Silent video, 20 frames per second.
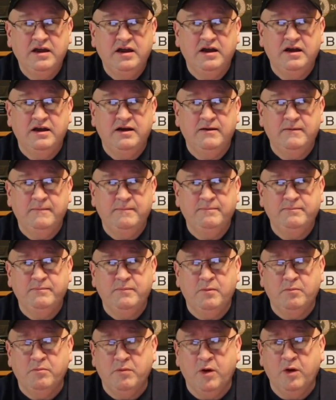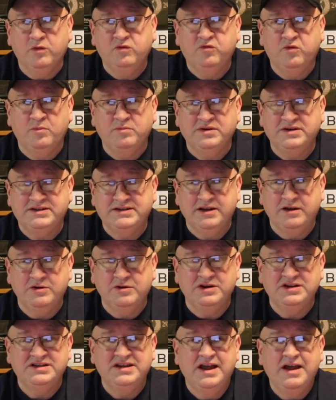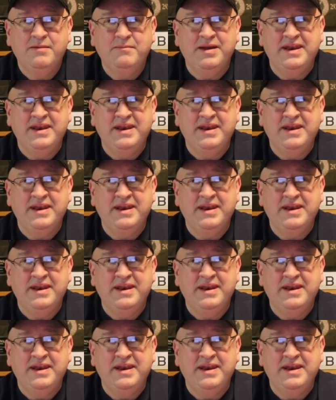malt from distilleries,